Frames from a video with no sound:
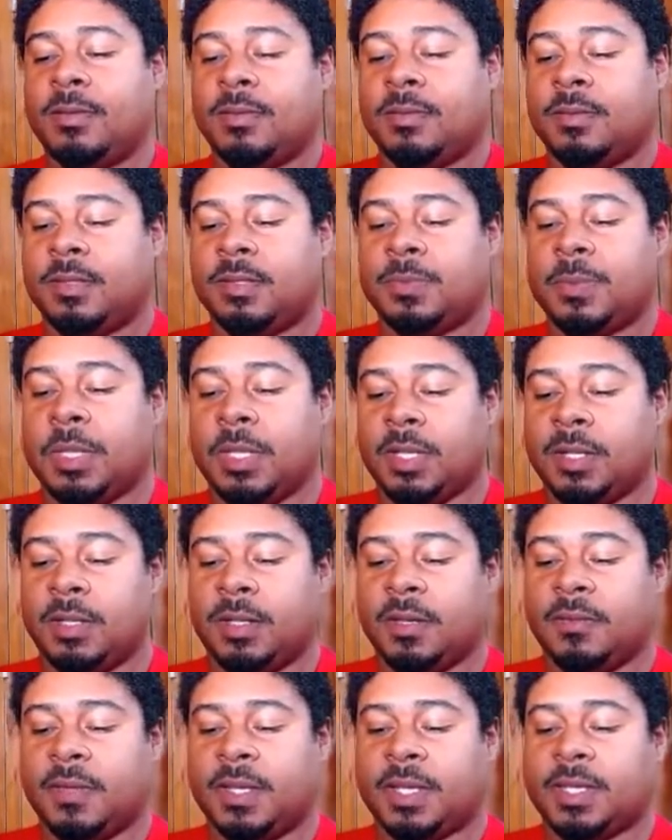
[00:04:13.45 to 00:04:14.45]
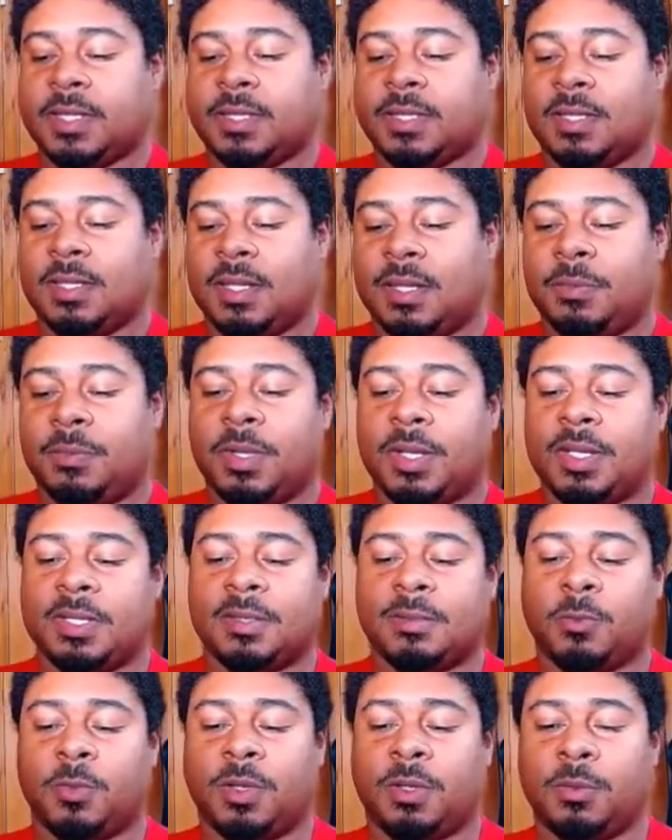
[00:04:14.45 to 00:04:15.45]
Speaking of the extending plays,
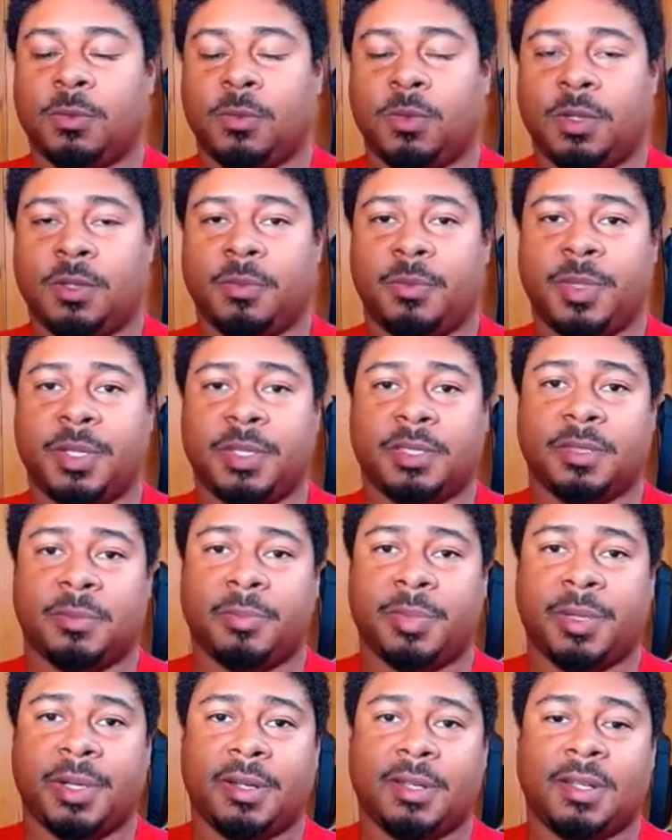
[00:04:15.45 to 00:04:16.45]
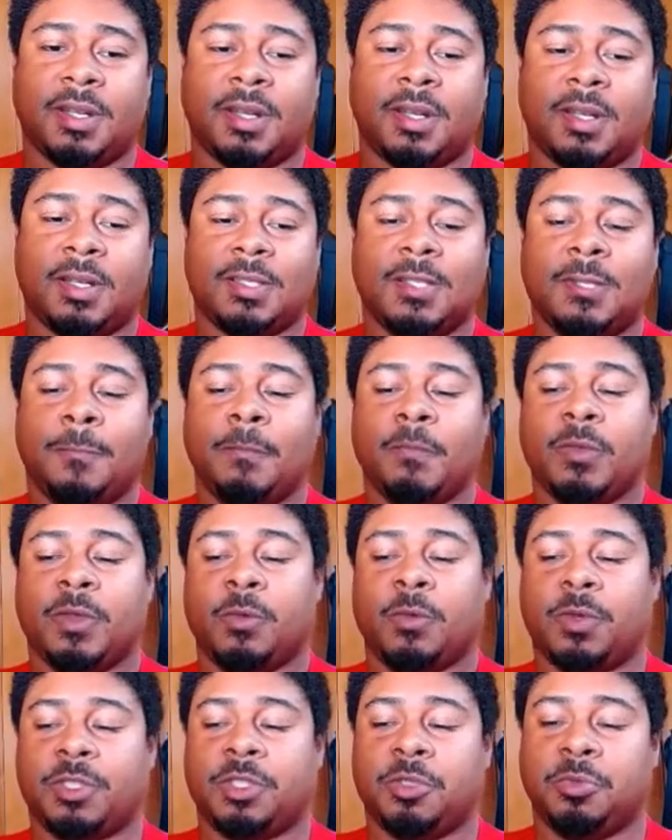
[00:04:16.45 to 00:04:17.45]
I'm running 1 Pendulum Paradox.
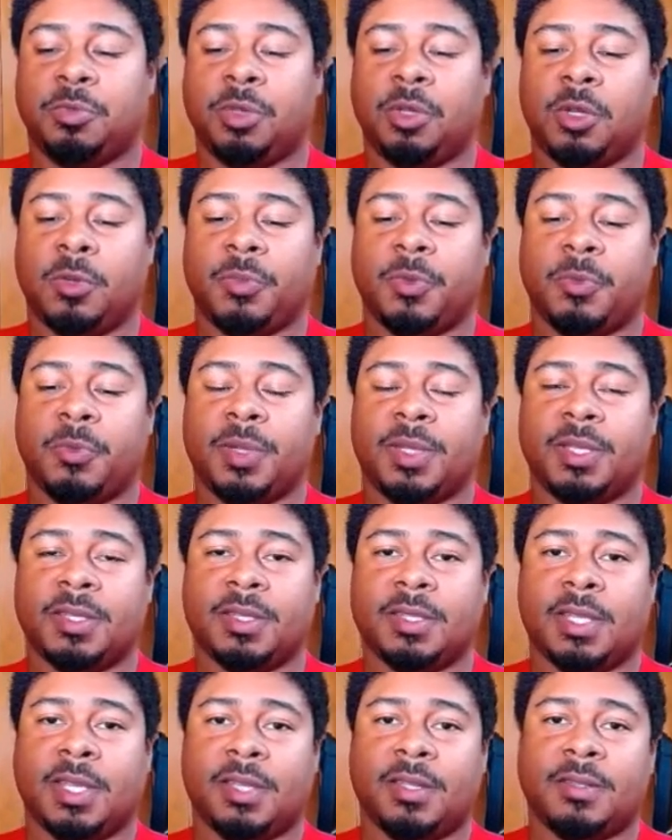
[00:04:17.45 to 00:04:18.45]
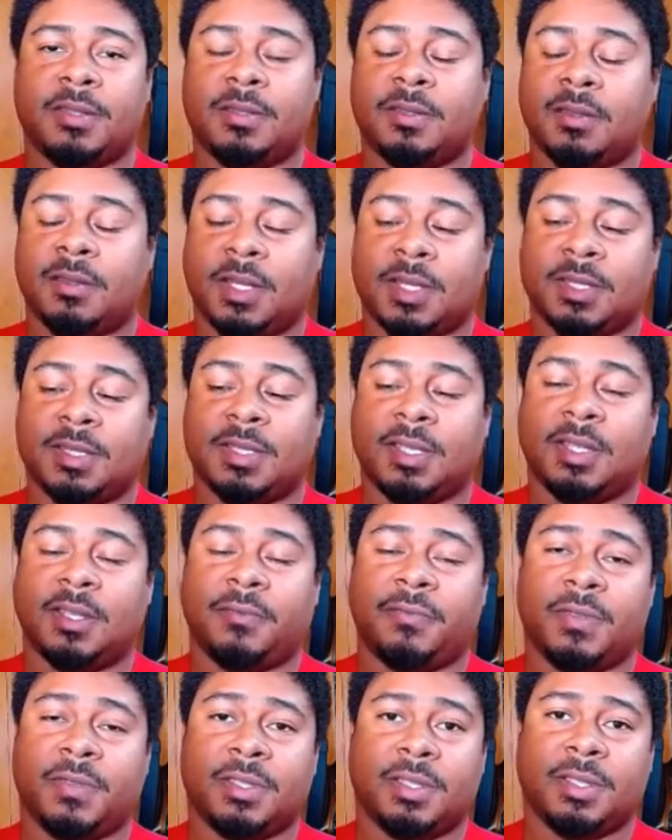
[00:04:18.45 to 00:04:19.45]
Once you blow up your pen scales, like I said,
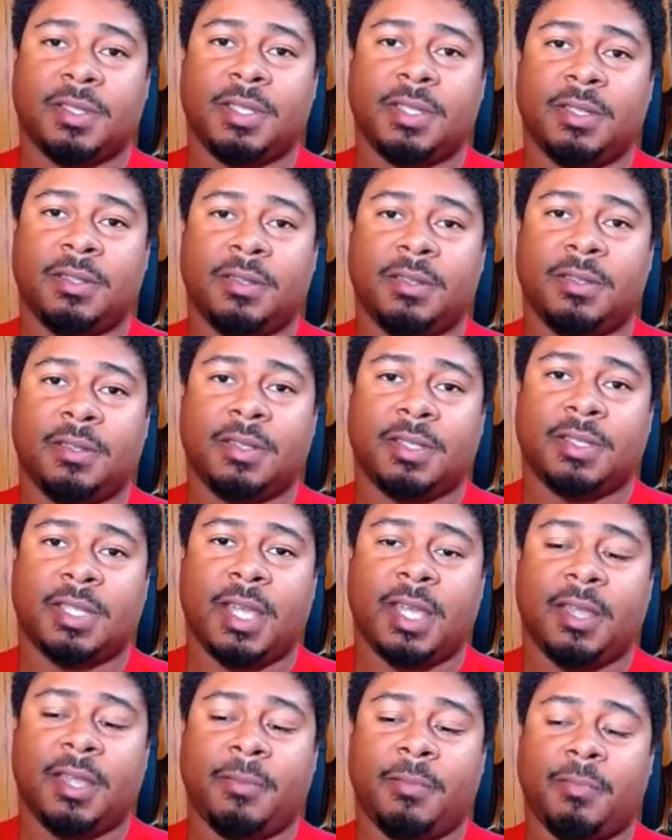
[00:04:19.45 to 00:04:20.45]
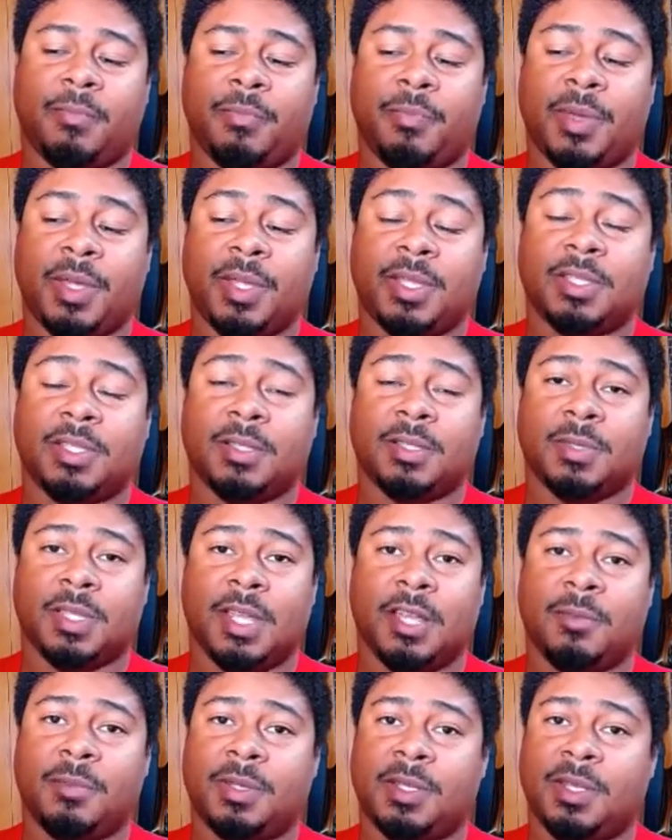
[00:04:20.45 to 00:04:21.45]
if it's still the same pendulum
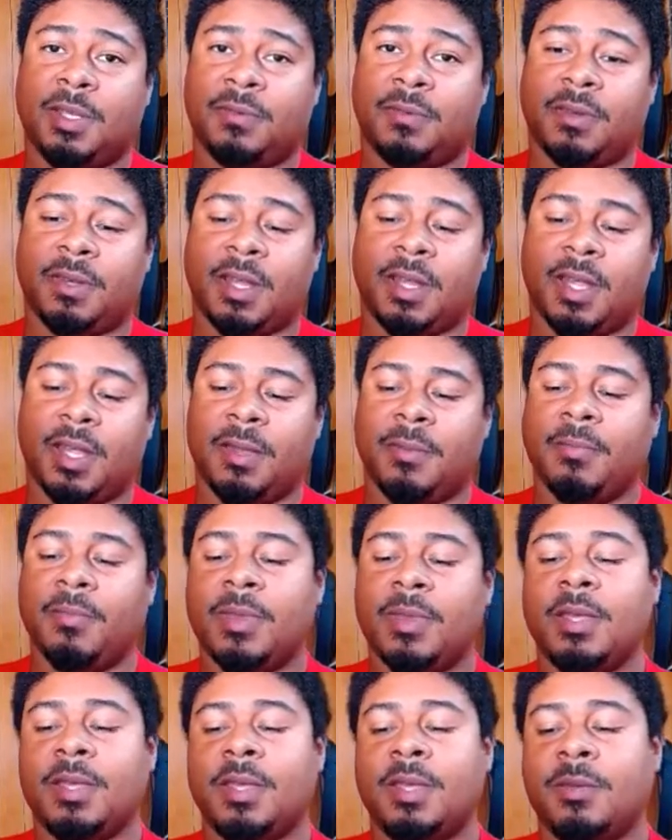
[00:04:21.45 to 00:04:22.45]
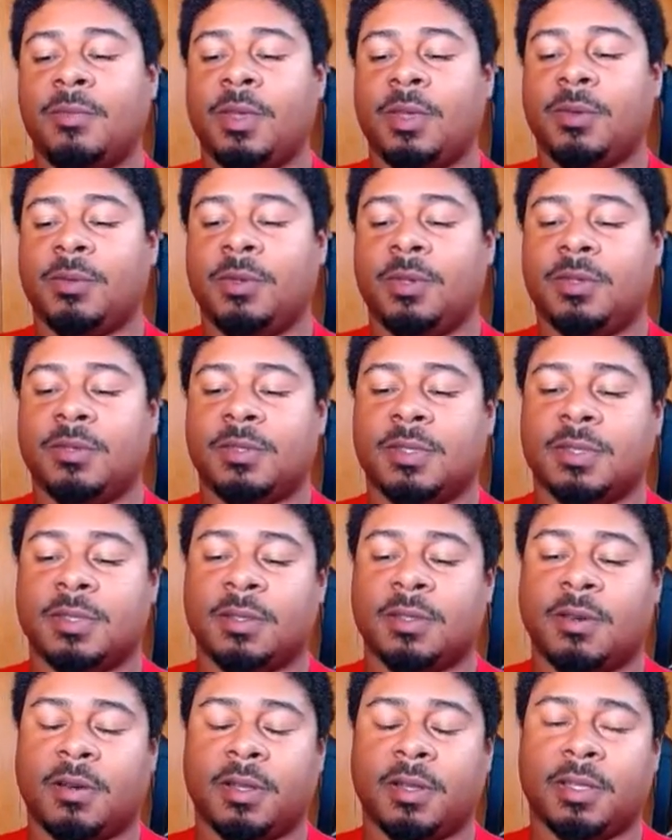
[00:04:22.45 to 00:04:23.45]
scale but different name, be able to use this
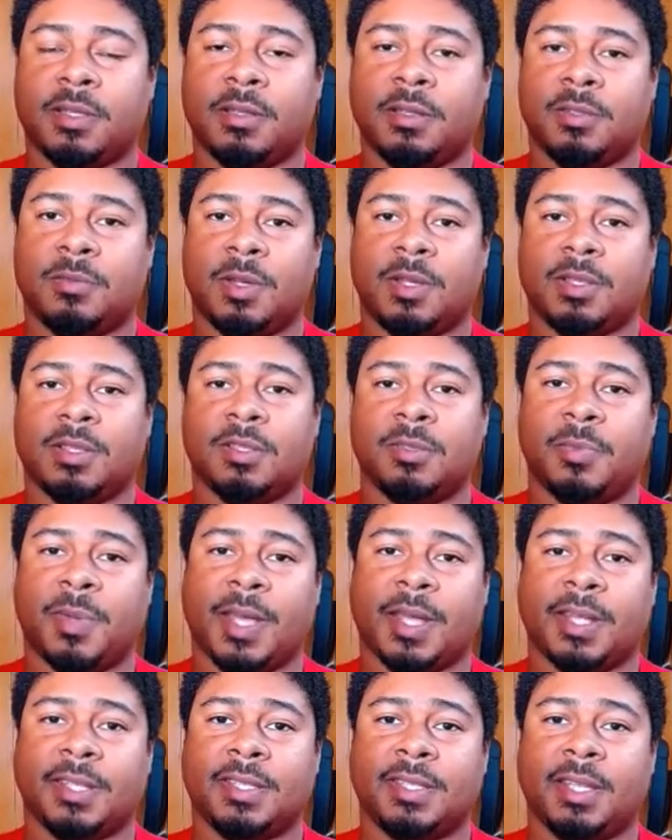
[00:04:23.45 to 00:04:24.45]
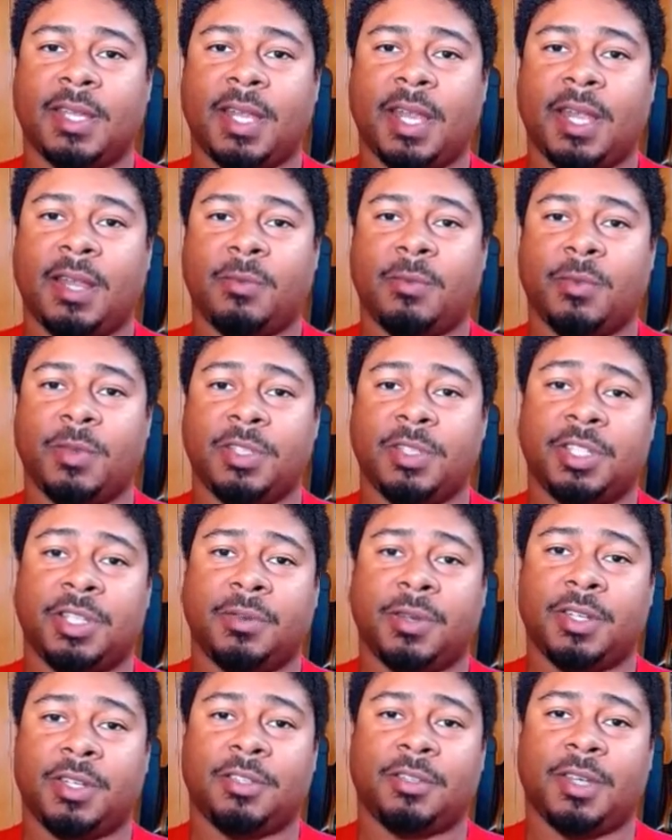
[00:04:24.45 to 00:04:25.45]
card, get those monsters back into the hand,
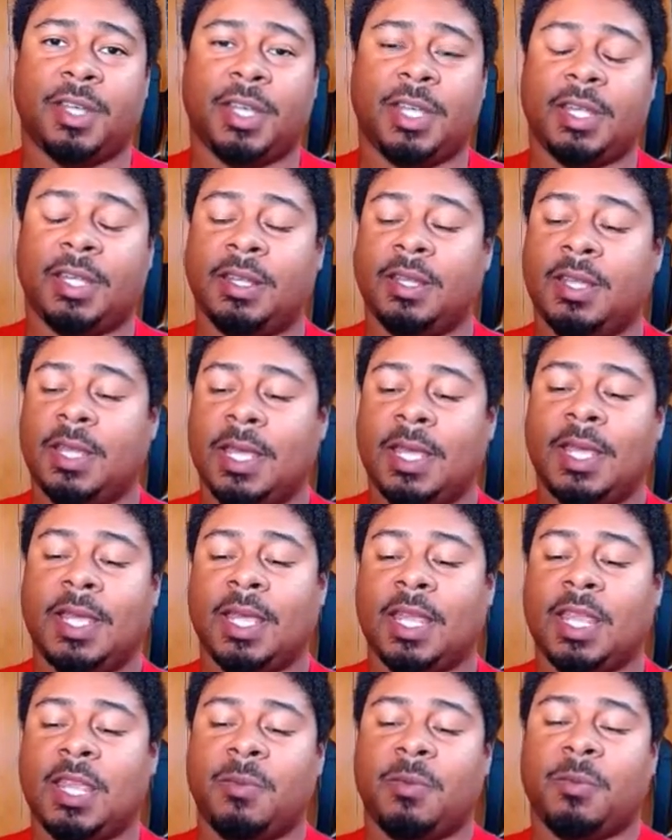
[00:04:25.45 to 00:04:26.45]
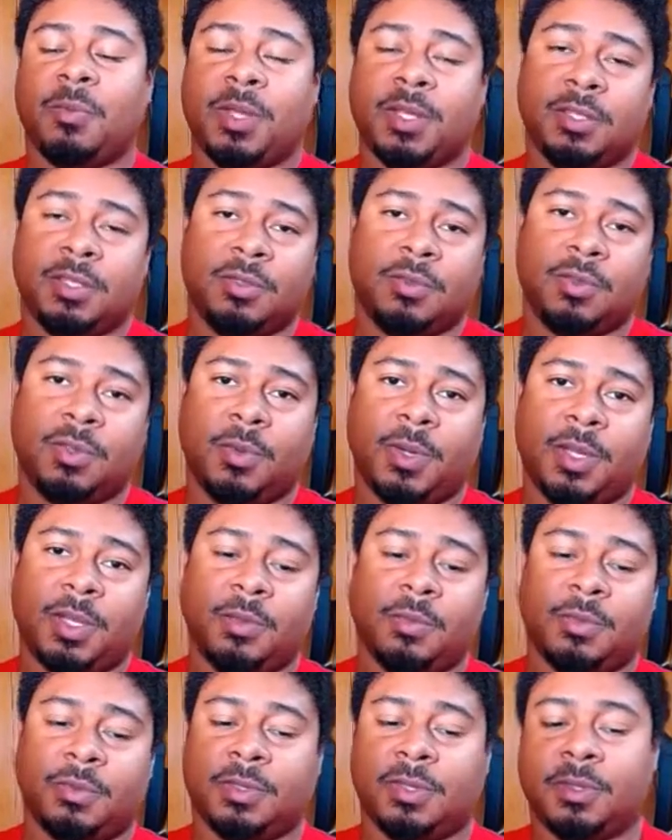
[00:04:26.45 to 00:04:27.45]
regenerate your hand, and keep your plays going the way you
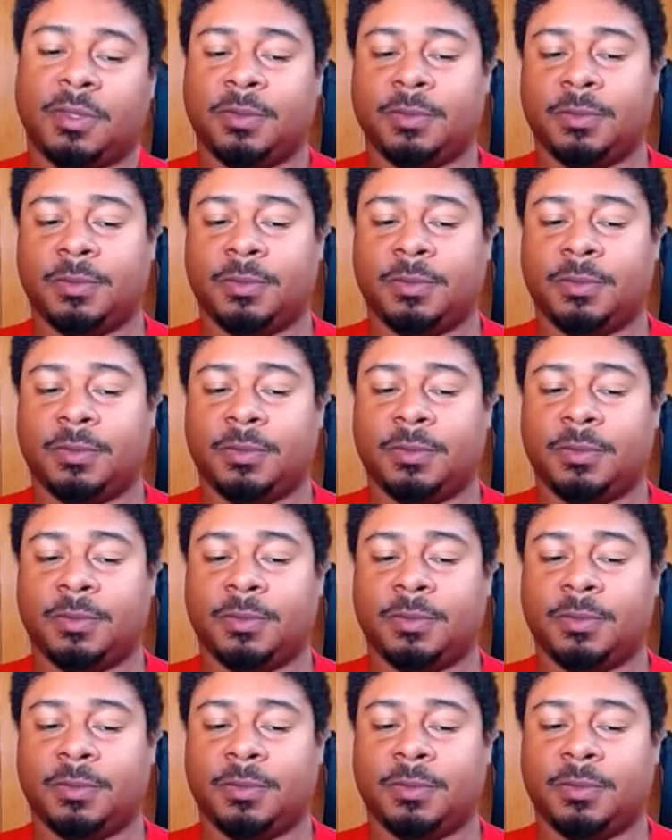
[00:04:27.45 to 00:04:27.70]
want to.